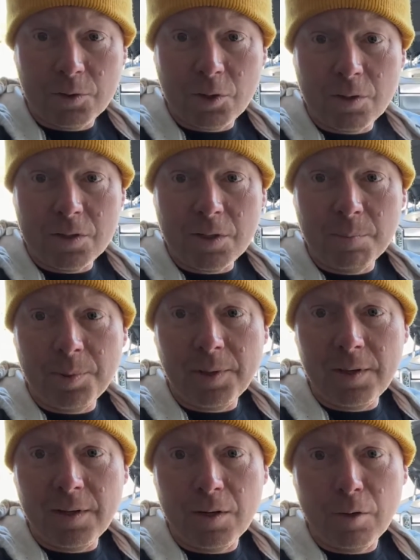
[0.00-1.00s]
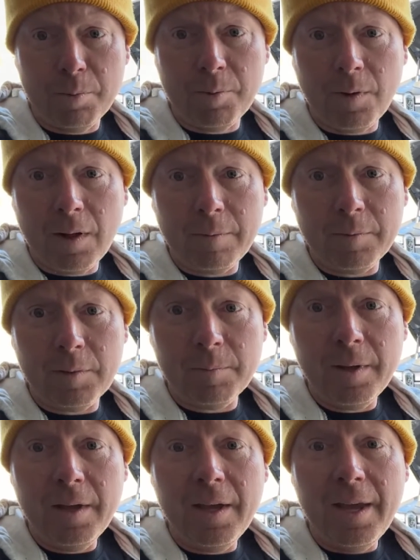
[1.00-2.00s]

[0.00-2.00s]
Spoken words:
Charge completed, no problem.